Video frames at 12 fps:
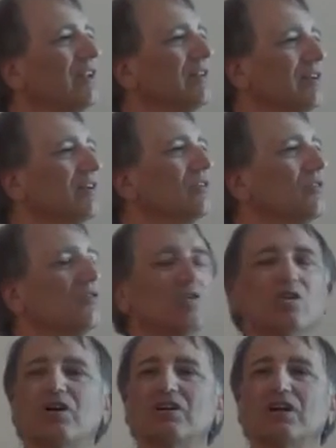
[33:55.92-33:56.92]
analytical.
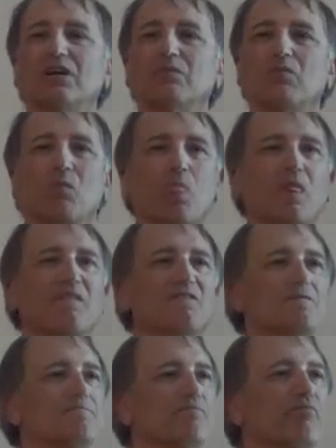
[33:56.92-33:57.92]
So are there
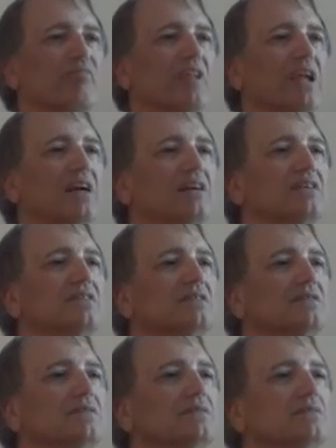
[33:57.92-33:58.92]
any more, is there any
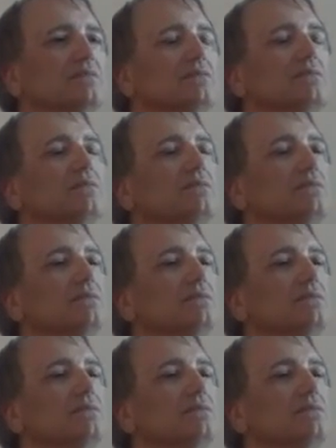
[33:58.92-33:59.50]
questions?